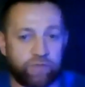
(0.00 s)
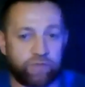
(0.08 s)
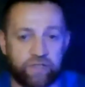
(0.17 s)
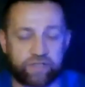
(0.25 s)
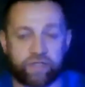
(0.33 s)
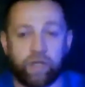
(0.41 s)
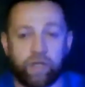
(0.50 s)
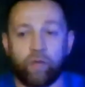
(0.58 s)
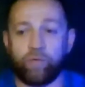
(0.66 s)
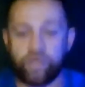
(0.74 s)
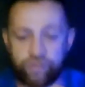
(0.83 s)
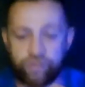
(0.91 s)
with this,
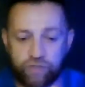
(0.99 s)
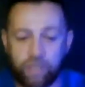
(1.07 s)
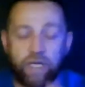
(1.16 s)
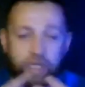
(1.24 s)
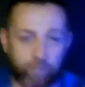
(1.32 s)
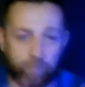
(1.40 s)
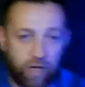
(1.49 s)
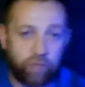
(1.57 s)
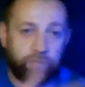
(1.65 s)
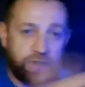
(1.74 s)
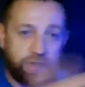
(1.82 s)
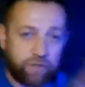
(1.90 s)
which in my
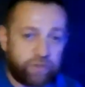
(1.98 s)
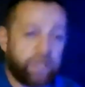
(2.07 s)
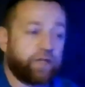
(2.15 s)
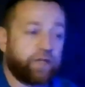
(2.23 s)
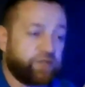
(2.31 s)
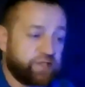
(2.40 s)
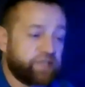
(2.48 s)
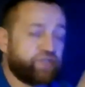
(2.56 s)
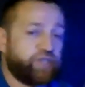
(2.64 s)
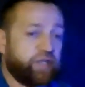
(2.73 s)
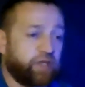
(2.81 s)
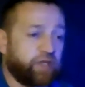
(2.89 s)
opinion, yeah, this is
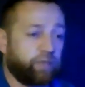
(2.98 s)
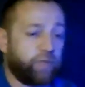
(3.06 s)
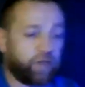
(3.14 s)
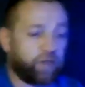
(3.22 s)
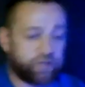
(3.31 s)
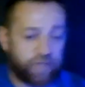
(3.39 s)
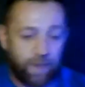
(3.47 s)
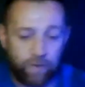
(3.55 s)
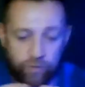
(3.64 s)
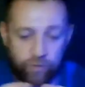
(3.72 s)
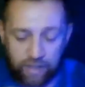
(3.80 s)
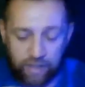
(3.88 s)
cheating because
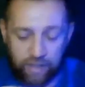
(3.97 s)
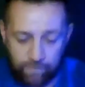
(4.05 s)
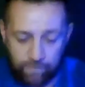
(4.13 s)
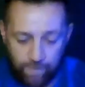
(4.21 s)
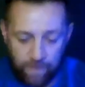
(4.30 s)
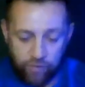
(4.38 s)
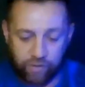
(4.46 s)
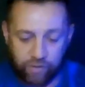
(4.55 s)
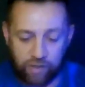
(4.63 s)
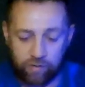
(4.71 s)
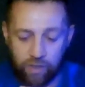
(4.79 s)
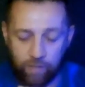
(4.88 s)
you can
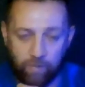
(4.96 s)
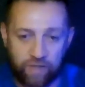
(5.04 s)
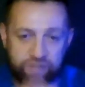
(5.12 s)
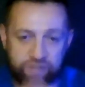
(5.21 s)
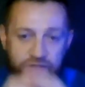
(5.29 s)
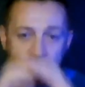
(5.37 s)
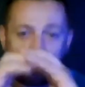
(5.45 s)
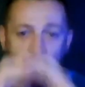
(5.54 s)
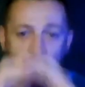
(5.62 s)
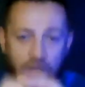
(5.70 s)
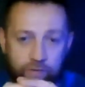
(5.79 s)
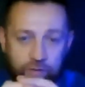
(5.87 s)
master it
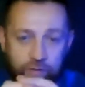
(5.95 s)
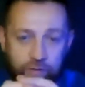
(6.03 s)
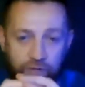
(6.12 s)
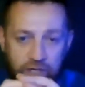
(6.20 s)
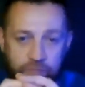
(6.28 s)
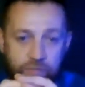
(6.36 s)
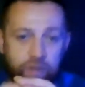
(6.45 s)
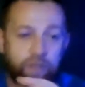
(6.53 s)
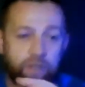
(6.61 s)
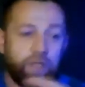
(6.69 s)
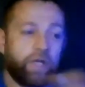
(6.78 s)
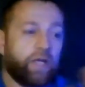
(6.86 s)
one frame
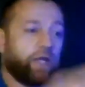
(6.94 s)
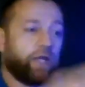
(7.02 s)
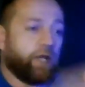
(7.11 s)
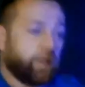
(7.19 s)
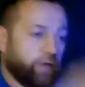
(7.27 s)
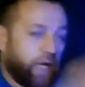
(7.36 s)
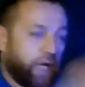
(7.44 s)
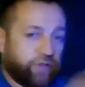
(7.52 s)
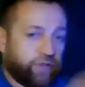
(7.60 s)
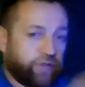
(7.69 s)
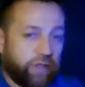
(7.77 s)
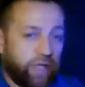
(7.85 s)

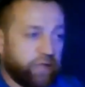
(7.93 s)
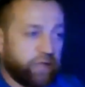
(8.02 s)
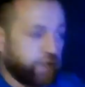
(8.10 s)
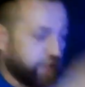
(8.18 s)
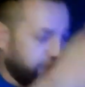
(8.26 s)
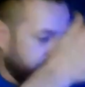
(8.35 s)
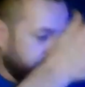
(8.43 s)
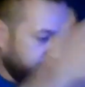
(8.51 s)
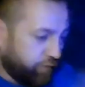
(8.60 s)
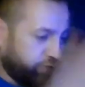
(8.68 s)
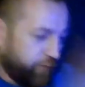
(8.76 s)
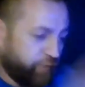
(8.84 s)
and getting
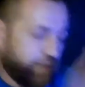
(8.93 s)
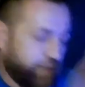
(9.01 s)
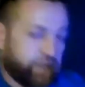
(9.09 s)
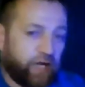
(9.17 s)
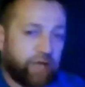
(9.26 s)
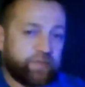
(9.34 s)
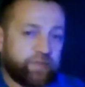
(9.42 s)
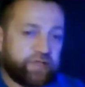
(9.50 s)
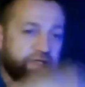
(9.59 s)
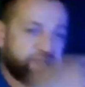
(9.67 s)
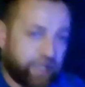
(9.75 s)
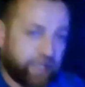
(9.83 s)
50 times
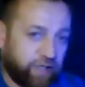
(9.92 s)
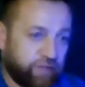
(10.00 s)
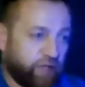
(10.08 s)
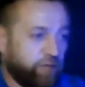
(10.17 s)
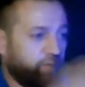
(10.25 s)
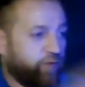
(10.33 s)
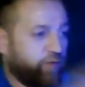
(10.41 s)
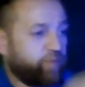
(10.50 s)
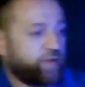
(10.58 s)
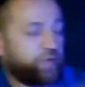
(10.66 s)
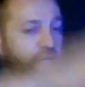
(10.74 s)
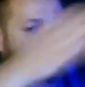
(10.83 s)
second time,
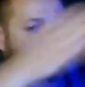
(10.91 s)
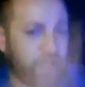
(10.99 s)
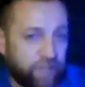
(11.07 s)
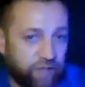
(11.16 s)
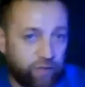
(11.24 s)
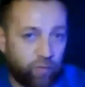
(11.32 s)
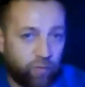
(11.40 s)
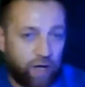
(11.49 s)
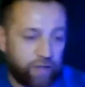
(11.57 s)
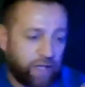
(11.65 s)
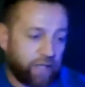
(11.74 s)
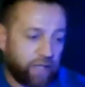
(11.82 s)
50 times another
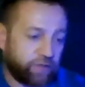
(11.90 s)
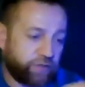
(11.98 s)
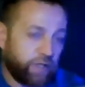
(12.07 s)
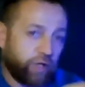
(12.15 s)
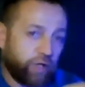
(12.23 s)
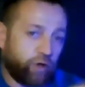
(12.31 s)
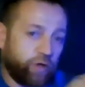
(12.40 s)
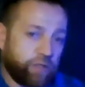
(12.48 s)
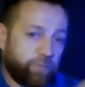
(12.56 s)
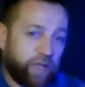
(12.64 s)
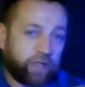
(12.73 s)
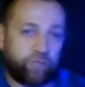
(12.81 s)
one and
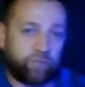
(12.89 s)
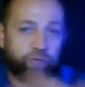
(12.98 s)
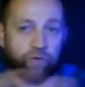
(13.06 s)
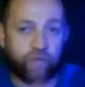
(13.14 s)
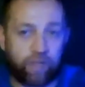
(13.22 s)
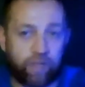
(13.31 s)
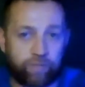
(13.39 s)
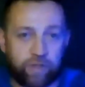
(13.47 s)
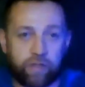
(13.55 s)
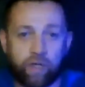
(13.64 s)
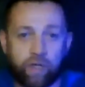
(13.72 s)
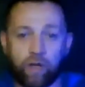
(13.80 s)
going back if you're not
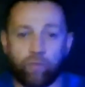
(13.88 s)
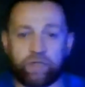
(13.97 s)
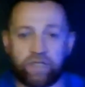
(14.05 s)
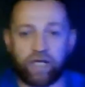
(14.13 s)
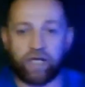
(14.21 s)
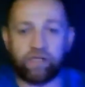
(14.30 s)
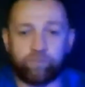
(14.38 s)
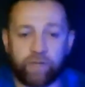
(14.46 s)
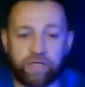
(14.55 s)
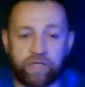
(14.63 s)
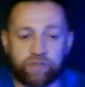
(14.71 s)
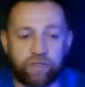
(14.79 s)
happy. With light
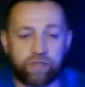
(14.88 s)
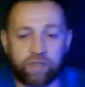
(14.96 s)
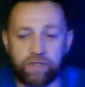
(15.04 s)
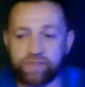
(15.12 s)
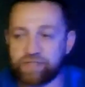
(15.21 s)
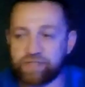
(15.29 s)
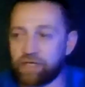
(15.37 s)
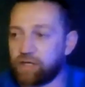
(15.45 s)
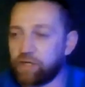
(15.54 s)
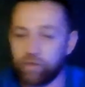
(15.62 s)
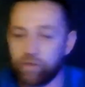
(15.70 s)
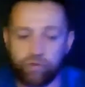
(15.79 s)
painting is
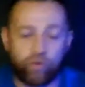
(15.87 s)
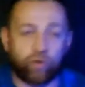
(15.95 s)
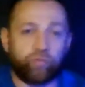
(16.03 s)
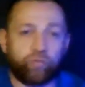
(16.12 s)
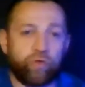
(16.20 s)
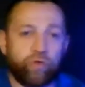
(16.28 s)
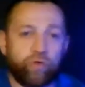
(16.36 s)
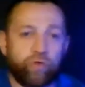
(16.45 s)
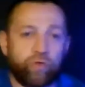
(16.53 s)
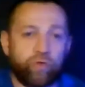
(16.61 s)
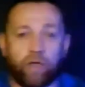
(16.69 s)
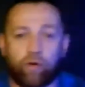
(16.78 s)
you got what you
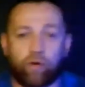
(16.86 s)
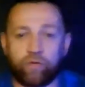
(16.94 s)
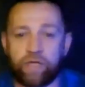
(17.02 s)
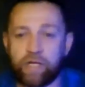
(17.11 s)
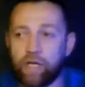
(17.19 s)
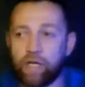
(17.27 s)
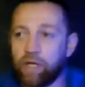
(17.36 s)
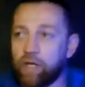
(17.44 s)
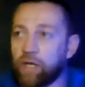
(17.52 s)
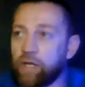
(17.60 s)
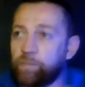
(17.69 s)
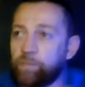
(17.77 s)
got. The only
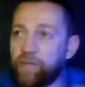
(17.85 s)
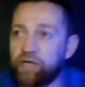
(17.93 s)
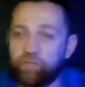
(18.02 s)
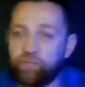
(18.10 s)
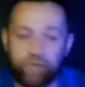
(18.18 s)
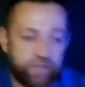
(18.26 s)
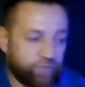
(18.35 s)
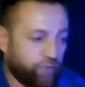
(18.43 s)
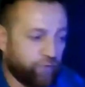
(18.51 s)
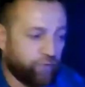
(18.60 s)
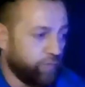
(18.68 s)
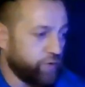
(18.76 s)
benefit
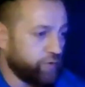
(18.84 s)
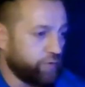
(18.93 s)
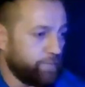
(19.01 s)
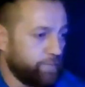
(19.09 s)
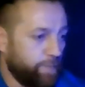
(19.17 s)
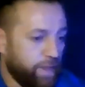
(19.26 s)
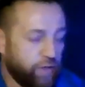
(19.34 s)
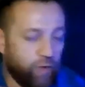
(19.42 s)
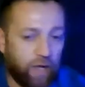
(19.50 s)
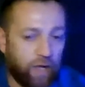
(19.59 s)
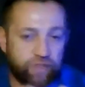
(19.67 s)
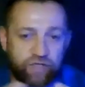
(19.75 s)
from you
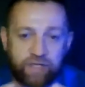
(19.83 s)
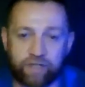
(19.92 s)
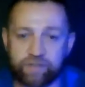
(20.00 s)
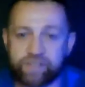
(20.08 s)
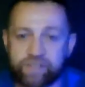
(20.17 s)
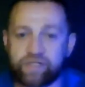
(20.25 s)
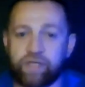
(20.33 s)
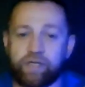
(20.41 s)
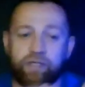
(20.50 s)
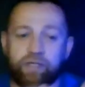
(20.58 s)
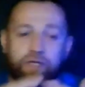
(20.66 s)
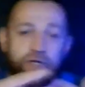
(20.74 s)
actually can see
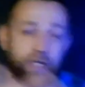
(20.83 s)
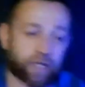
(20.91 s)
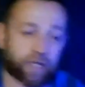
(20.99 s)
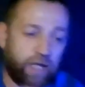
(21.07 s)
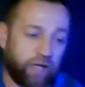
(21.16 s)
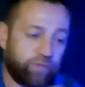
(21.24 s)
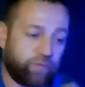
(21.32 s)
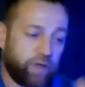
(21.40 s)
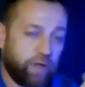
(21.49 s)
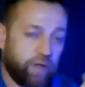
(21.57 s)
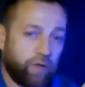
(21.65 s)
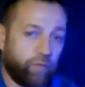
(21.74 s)
in a real life
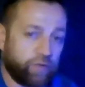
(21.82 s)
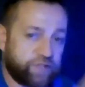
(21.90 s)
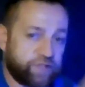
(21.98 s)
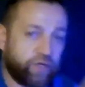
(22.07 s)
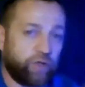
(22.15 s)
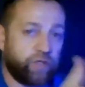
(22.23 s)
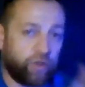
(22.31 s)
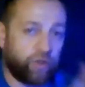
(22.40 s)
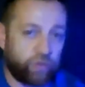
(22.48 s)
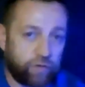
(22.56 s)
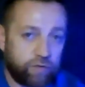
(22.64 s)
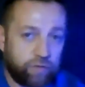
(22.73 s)
what's going
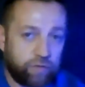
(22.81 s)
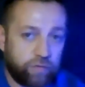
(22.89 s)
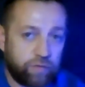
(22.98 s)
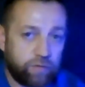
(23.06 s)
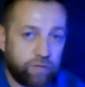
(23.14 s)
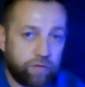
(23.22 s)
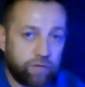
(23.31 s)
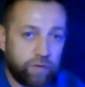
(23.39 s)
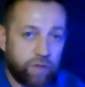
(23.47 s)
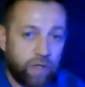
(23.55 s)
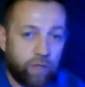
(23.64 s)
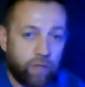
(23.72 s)
on.
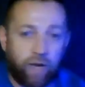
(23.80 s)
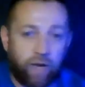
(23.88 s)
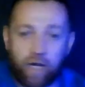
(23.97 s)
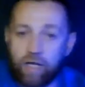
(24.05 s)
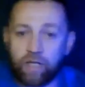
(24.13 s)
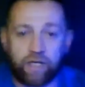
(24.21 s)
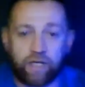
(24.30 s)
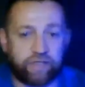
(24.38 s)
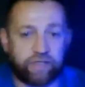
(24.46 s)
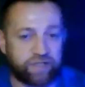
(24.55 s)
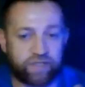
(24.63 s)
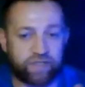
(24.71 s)
But
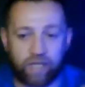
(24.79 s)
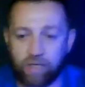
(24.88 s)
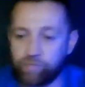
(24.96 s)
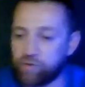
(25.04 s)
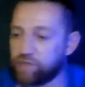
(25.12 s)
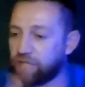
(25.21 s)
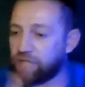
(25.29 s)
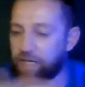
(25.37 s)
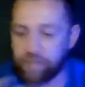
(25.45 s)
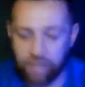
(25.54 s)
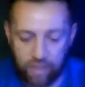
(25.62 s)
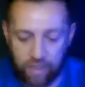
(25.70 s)
it doesn't help you in
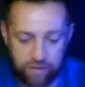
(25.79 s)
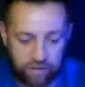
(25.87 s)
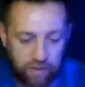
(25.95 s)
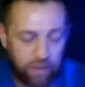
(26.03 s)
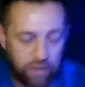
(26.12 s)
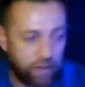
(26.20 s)
any